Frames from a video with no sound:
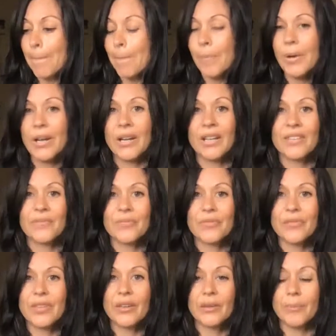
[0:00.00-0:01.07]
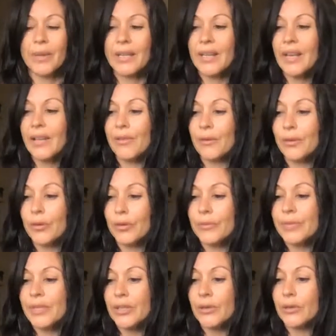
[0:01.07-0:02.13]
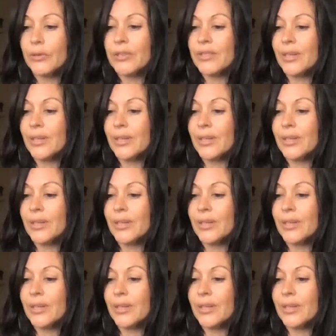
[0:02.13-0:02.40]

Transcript: but there are many other herbs that you could